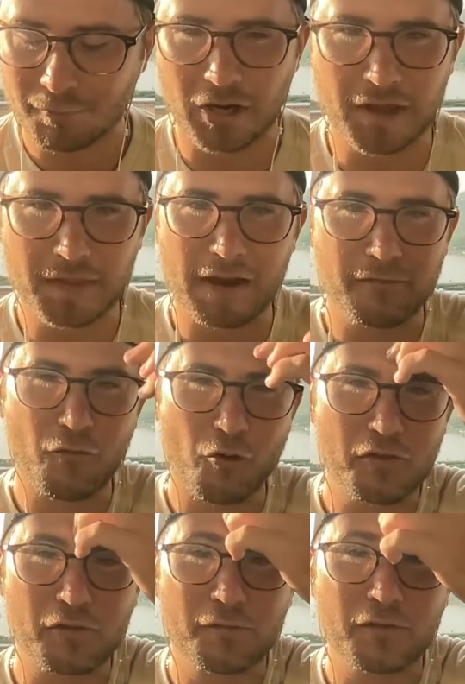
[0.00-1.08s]
but on that
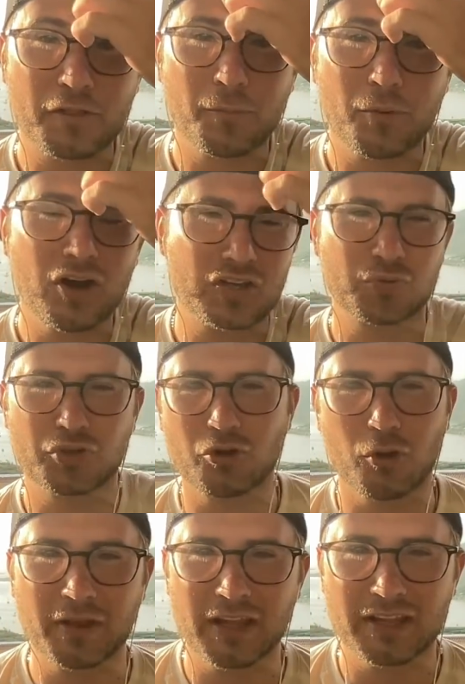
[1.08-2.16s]
fourth or fifth boss when you
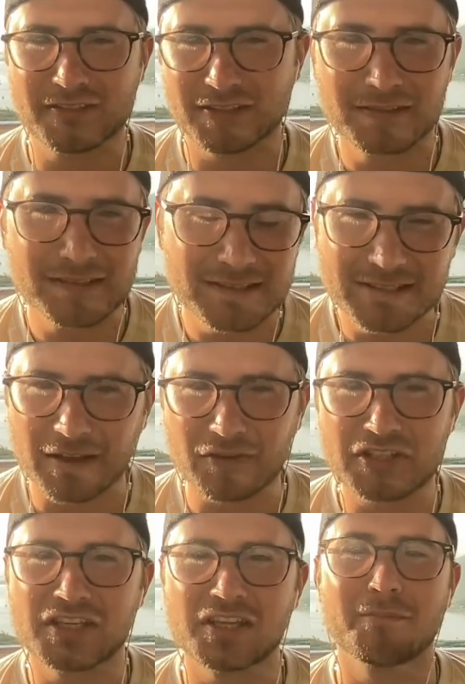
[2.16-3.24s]
go up against a
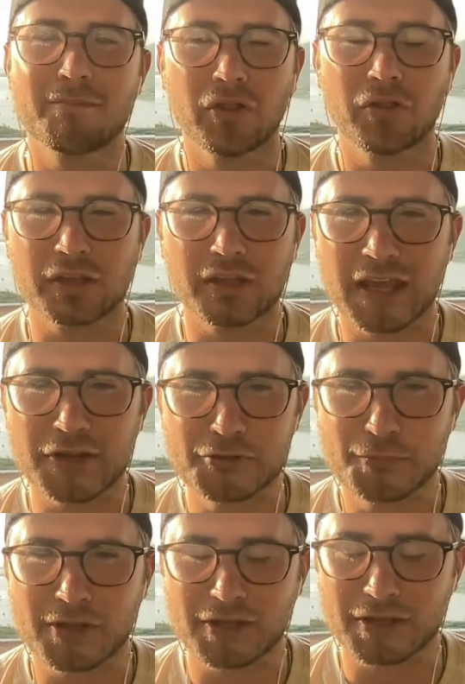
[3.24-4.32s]
17 million
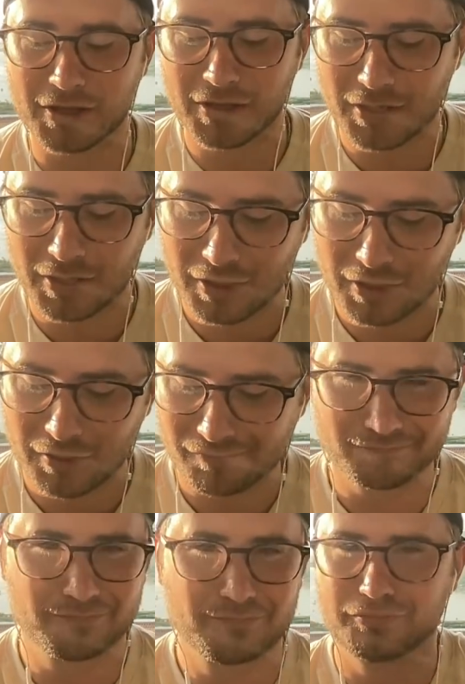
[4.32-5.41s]
hp
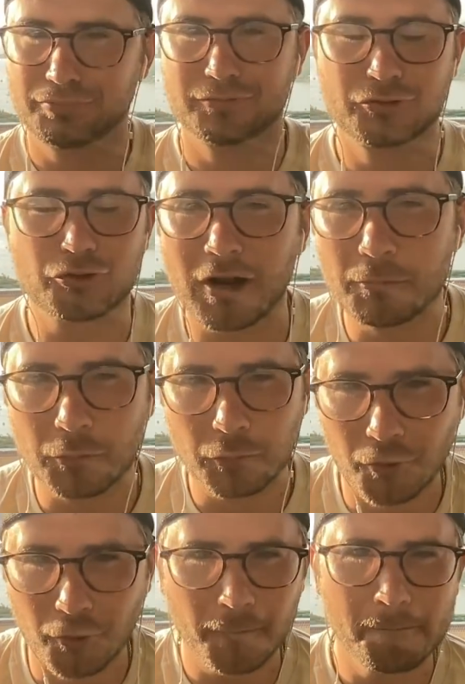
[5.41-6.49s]

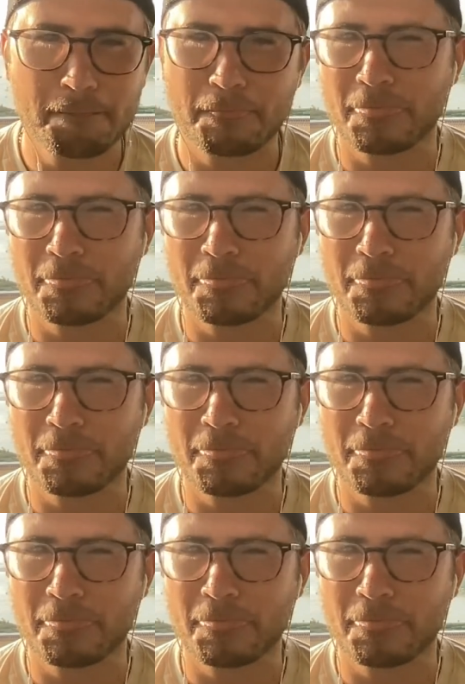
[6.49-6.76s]
tribunal